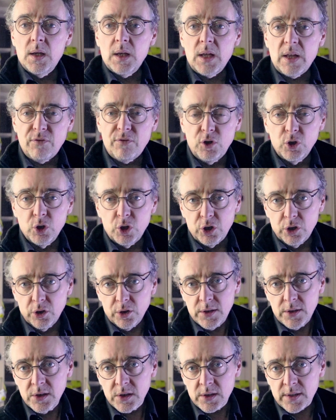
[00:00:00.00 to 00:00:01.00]
If you
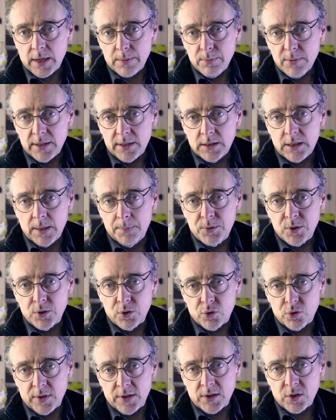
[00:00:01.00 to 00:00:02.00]
look inside my tips and
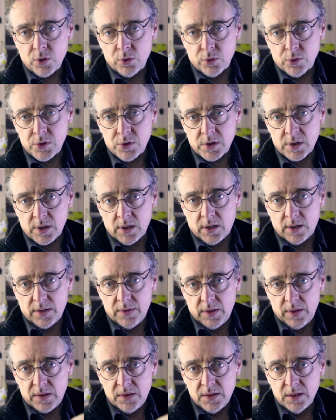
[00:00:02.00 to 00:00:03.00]
tricks course
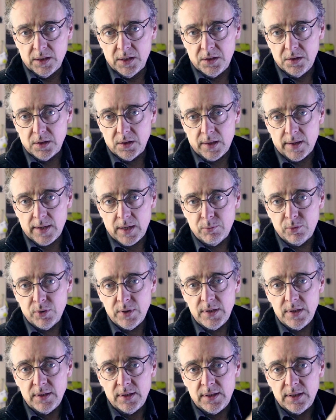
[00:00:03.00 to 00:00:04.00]
in the Lynda
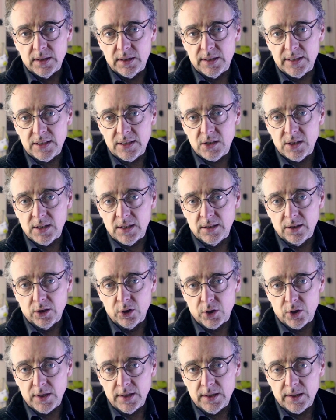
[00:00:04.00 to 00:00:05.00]
library, the LinkedIn
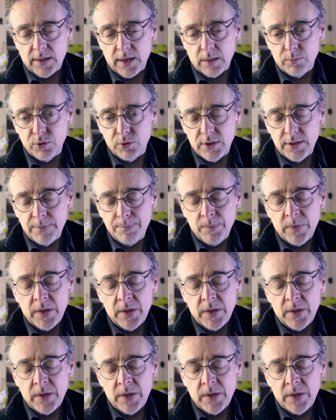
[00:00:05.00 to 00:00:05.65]
Learning Library,